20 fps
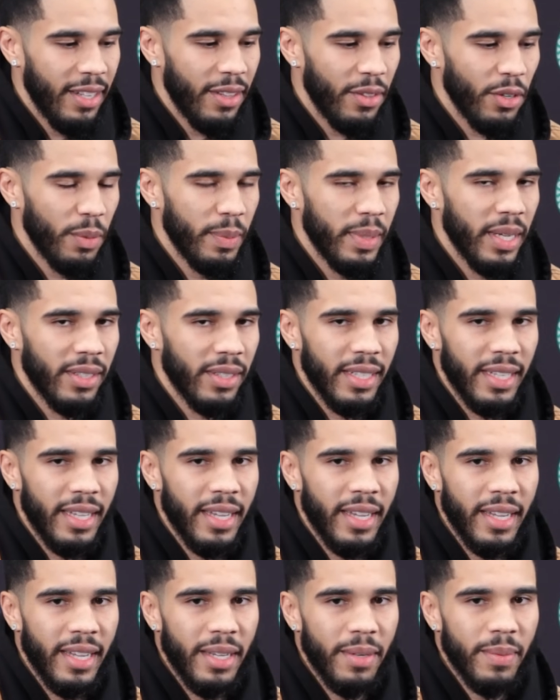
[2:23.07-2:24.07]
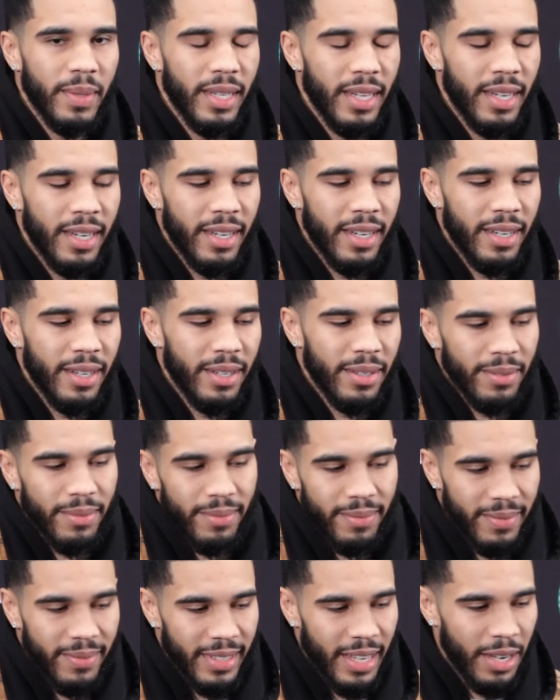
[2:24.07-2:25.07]
throw me out the game,
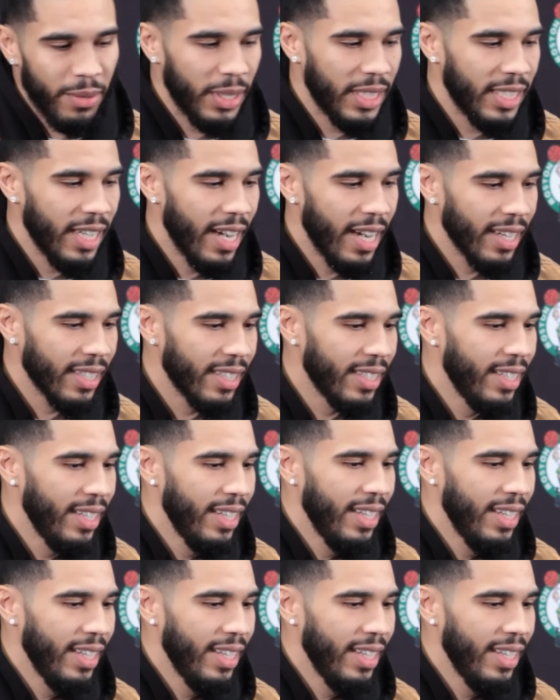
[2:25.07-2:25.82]
I was shocked.